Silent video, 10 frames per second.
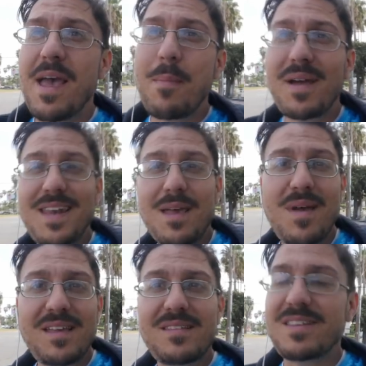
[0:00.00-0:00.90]
and my name
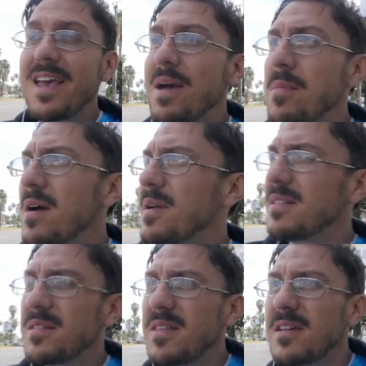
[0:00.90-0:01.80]
ain't Sam. Let
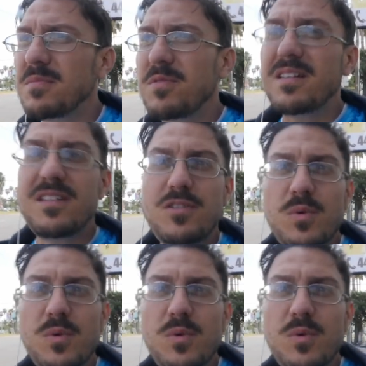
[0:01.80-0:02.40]
me start by telling